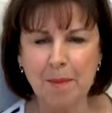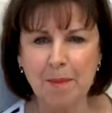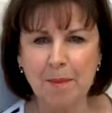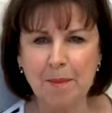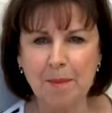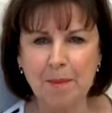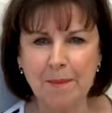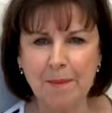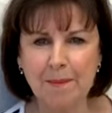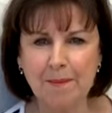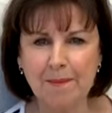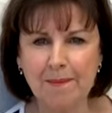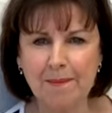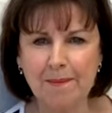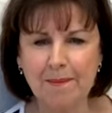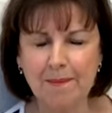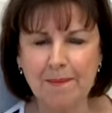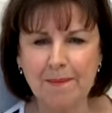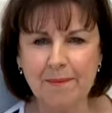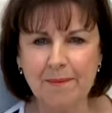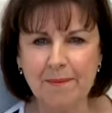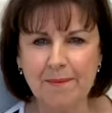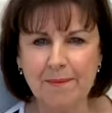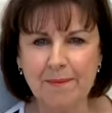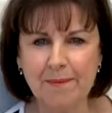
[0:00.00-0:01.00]

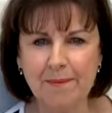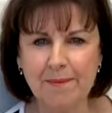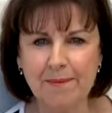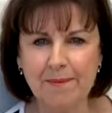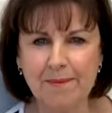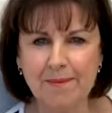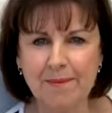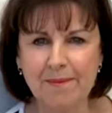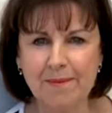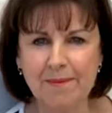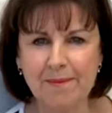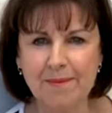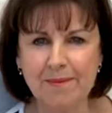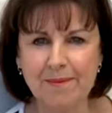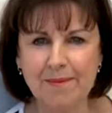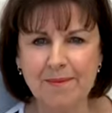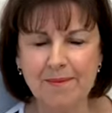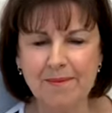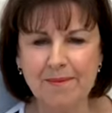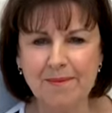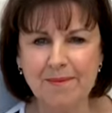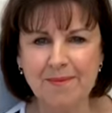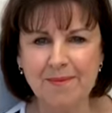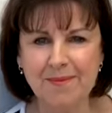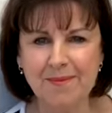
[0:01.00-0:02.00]

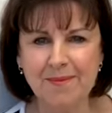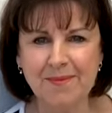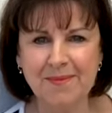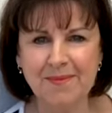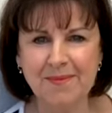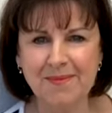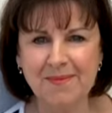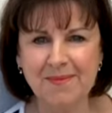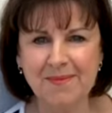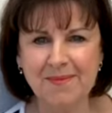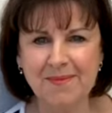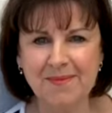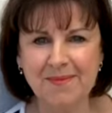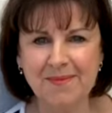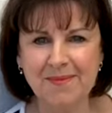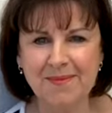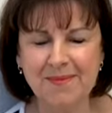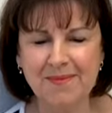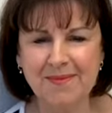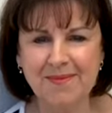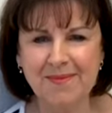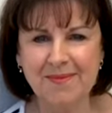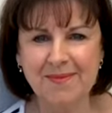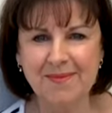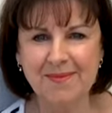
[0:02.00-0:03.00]

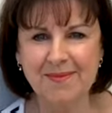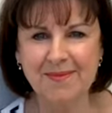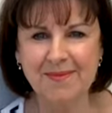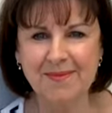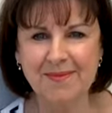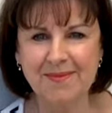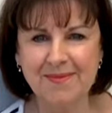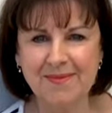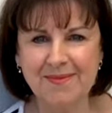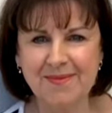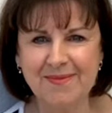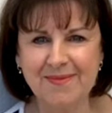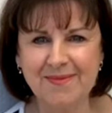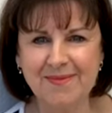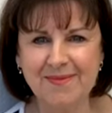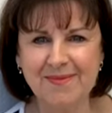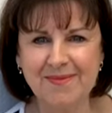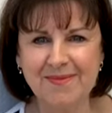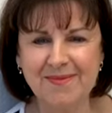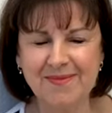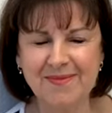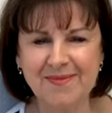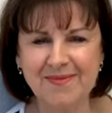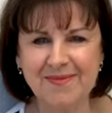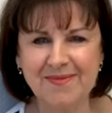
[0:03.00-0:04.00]

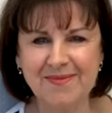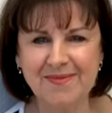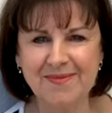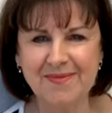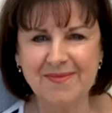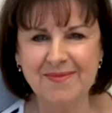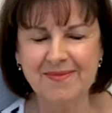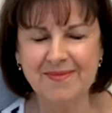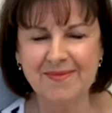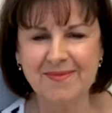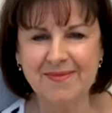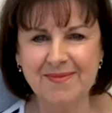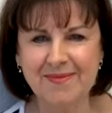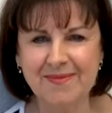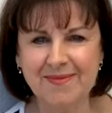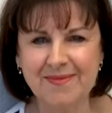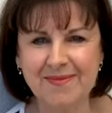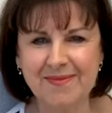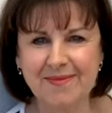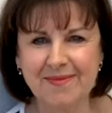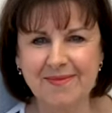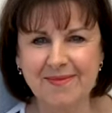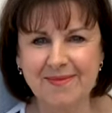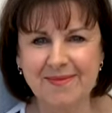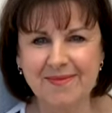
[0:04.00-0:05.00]

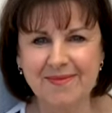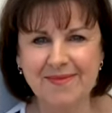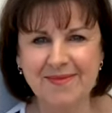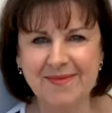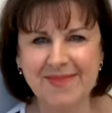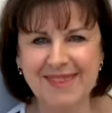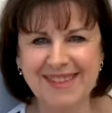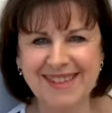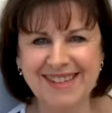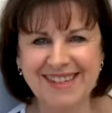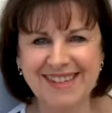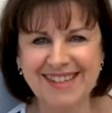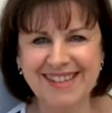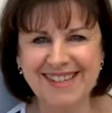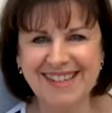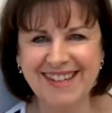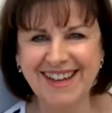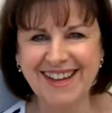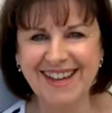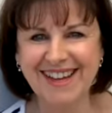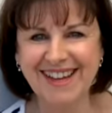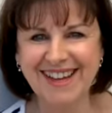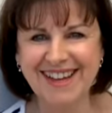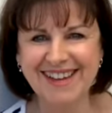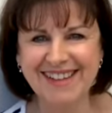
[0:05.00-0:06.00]

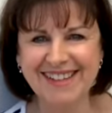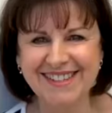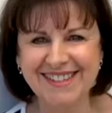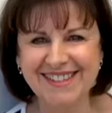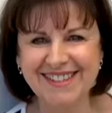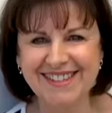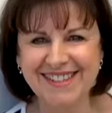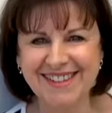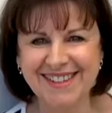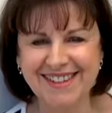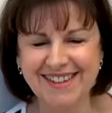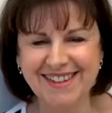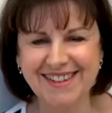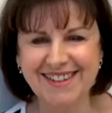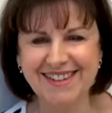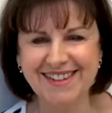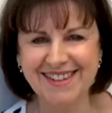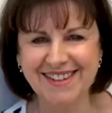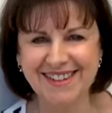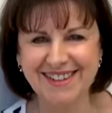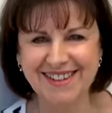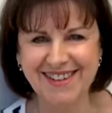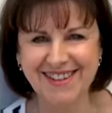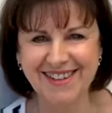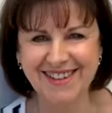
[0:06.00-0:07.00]

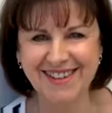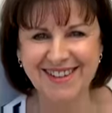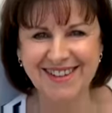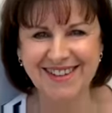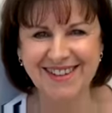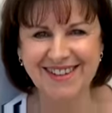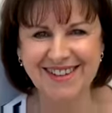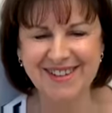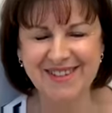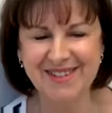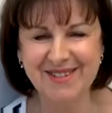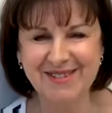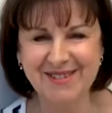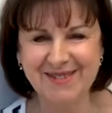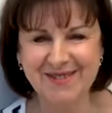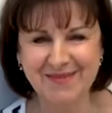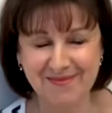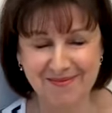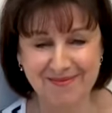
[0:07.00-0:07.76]
(silent)